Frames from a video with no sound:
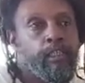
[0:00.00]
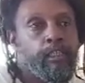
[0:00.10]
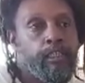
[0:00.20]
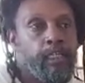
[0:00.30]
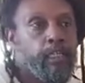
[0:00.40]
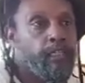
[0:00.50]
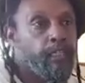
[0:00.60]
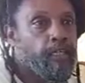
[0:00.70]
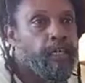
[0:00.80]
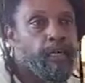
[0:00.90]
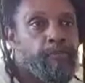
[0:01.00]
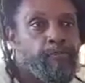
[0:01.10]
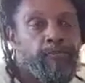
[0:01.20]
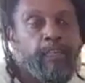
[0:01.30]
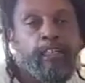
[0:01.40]
Today, for
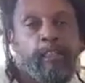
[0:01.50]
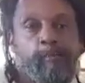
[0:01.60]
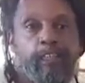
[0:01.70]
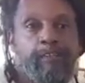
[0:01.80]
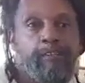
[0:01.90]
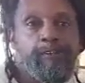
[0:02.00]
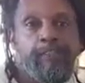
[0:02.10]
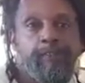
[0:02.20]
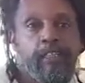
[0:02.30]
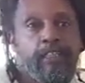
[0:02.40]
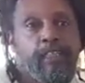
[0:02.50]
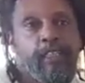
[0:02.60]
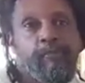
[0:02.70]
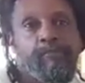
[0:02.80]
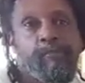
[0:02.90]
my little ones, so I want to say
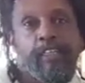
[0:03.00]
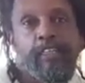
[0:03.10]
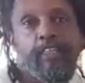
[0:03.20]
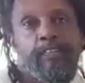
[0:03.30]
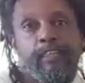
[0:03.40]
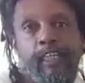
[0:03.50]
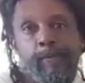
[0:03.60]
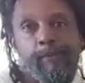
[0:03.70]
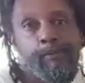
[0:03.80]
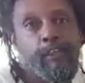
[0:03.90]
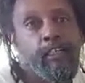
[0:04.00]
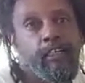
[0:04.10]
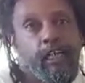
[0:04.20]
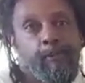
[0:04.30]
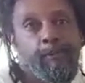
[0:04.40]
morning, Deo,
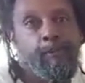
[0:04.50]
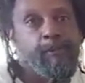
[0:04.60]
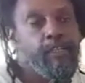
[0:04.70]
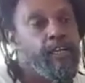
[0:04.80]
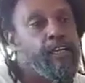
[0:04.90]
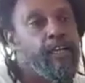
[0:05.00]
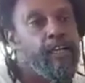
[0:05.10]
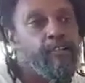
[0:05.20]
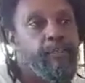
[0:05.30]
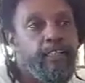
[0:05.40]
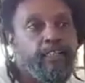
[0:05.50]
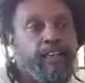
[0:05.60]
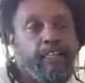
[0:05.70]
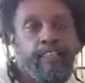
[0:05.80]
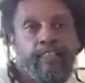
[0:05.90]
Cairo,
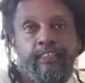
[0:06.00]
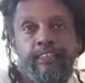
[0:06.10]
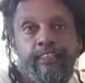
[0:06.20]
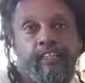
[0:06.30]
Isartis,